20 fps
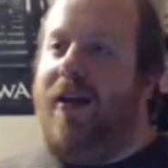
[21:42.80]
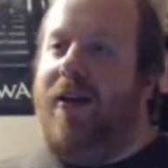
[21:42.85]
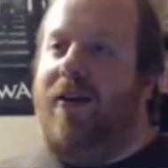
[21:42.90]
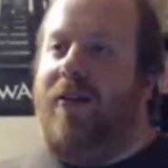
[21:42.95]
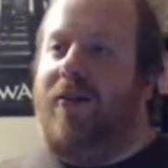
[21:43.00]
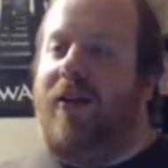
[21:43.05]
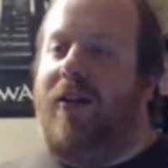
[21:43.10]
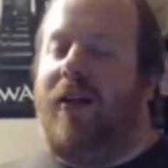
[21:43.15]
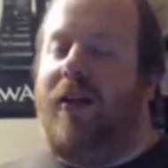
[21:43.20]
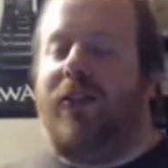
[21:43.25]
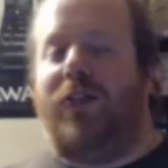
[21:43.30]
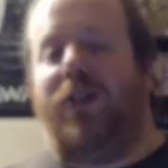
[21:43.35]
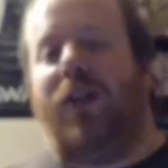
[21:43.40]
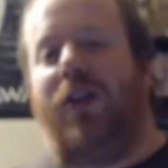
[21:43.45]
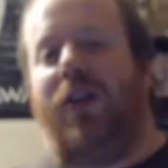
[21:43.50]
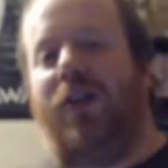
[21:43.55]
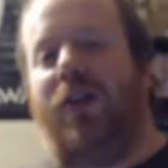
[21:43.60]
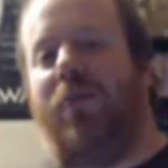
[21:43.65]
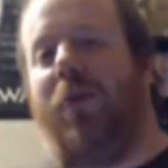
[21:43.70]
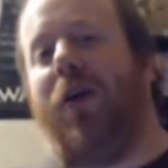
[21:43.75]
they
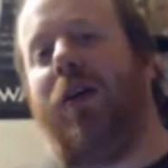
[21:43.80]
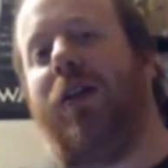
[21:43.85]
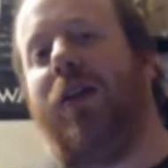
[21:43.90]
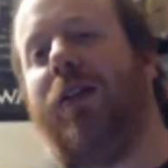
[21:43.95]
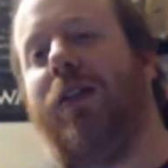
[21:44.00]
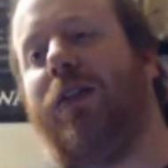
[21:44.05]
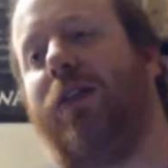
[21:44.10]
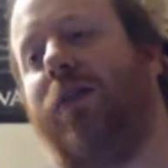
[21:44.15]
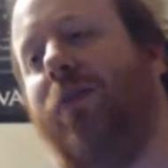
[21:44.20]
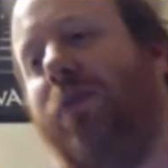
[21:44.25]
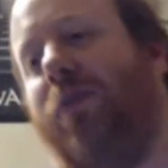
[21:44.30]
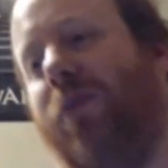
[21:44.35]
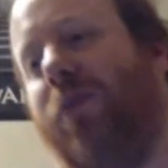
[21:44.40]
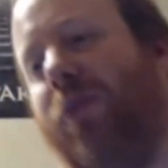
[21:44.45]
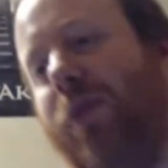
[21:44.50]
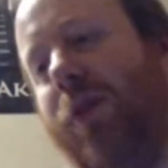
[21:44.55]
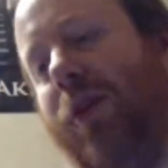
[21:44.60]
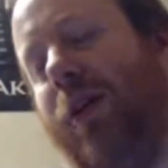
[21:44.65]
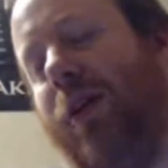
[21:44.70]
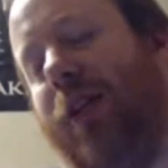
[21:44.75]
start, Marcos
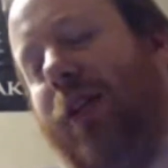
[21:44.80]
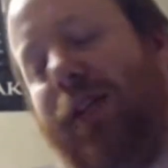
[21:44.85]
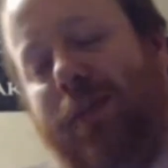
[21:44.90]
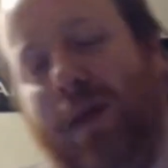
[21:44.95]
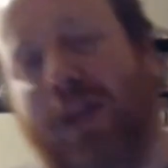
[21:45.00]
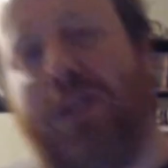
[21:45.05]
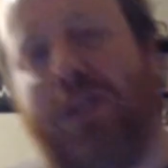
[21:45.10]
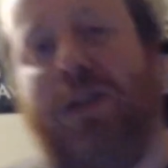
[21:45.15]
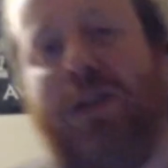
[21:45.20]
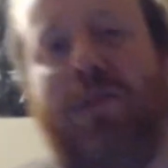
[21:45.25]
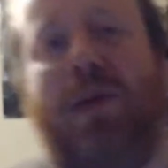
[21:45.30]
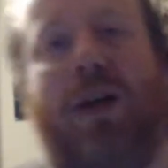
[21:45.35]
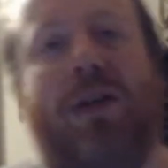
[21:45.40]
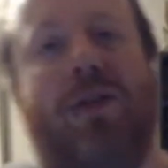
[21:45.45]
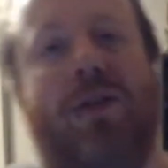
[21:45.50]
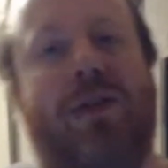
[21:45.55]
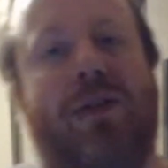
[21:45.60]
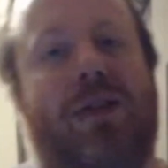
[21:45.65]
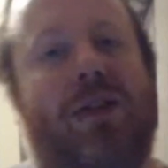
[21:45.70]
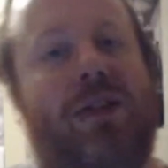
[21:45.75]

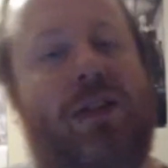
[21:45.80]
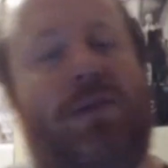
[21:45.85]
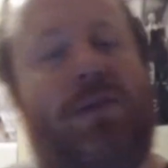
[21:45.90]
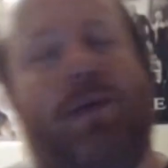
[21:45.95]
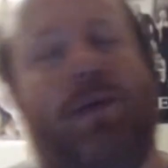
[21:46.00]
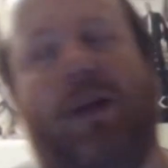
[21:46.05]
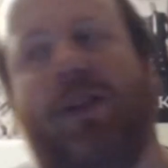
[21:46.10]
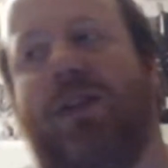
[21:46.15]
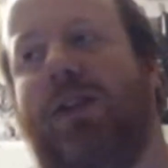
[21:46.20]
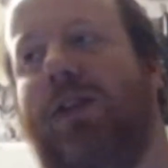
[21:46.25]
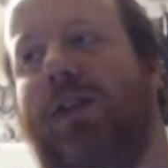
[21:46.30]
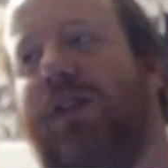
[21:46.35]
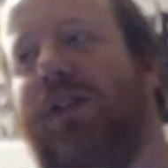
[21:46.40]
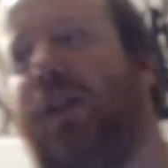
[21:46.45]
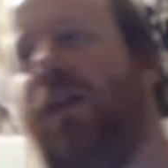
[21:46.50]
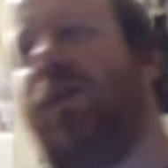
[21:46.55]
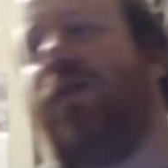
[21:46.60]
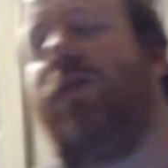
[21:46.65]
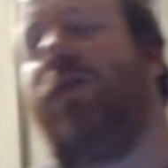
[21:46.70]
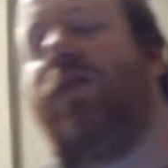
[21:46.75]
especially
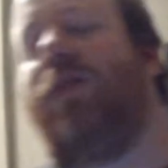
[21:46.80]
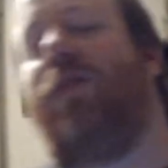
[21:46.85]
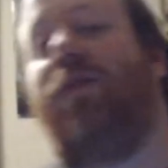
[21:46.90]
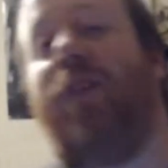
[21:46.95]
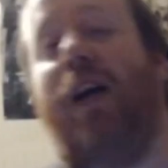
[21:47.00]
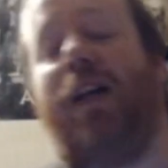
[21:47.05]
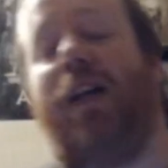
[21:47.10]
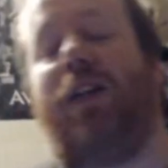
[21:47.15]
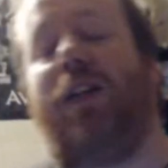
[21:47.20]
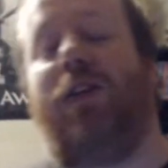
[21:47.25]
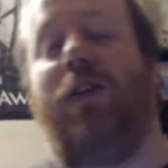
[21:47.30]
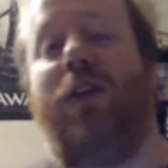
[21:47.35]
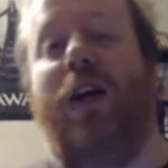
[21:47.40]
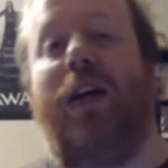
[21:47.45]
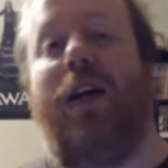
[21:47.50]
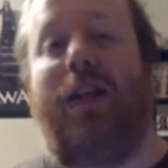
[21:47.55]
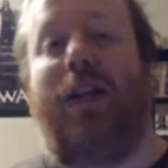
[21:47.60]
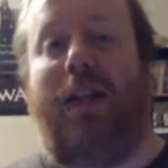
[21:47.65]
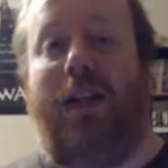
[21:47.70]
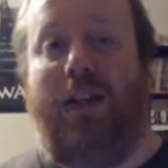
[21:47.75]
struggles with the fact you're not
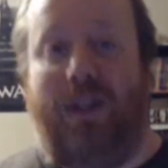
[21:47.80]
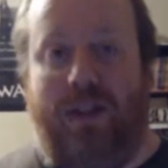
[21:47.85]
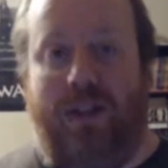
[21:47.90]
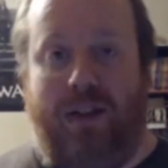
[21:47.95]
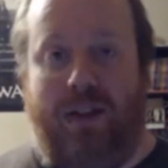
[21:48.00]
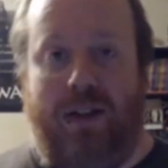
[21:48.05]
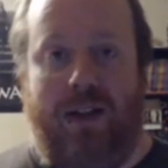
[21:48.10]
a killer.